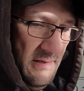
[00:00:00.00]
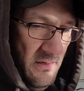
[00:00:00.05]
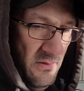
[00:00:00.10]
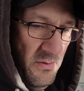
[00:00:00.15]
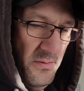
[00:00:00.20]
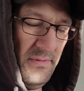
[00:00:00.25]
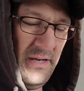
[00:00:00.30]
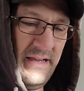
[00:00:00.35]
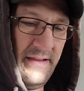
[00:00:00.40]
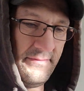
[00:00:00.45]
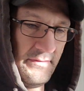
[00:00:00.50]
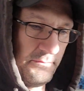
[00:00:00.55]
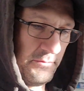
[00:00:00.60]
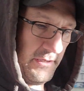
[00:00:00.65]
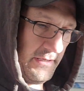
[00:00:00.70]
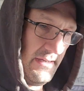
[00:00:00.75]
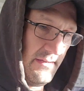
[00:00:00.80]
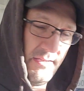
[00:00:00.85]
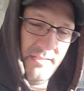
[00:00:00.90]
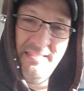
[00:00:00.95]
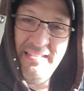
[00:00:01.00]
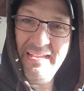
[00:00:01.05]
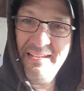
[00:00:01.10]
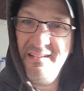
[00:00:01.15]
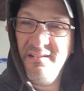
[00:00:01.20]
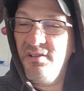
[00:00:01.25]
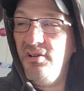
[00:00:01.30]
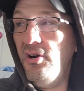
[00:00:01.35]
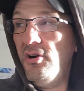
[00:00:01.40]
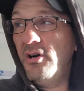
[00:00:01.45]
we might have to bring out a
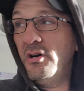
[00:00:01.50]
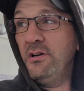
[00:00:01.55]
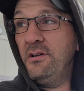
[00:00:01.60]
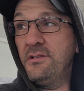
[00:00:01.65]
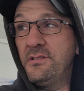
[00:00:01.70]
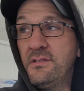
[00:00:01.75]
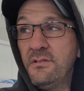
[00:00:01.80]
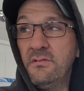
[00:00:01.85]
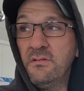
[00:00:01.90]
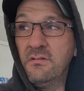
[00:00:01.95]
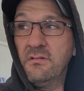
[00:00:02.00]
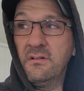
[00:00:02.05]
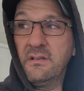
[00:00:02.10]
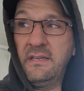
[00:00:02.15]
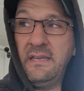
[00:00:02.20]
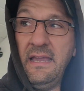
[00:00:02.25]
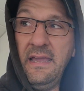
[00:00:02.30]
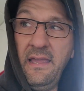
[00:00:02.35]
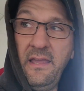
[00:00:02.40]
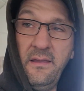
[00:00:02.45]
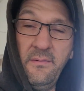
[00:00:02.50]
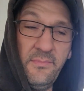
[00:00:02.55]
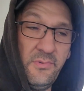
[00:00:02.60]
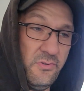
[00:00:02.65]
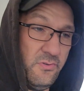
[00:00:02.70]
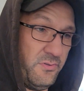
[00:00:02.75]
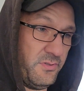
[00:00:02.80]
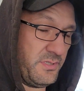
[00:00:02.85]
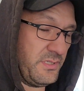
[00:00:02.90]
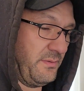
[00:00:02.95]
deck of cards or a game
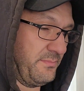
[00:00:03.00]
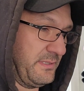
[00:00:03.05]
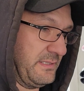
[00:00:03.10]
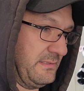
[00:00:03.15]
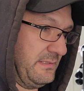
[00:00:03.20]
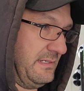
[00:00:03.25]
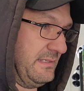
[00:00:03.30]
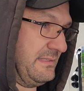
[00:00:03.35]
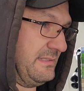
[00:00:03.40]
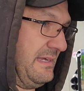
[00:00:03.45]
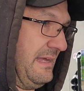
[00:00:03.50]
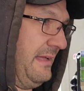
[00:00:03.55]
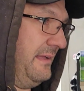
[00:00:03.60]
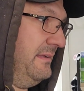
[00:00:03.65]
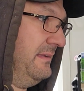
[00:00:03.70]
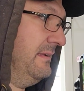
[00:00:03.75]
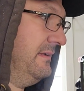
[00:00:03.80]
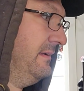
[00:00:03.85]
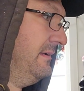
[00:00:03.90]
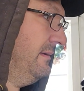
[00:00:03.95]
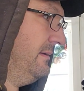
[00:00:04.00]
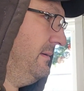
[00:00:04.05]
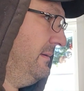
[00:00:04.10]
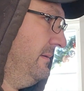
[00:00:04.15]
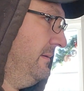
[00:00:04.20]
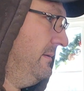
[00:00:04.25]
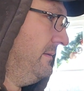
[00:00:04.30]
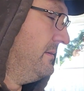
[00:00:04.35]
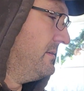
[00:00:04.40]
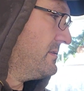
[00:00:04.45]
or something like that.
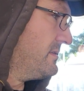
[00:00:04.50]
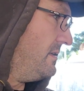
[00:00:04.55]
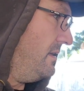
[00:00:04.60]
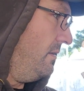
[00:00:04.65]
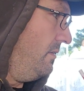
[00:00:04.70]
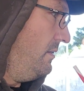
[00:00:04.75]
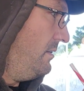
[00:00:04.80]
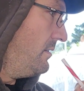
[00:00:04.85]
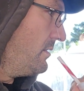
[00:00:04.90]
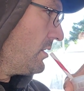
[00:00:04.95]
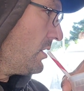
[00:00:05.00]
So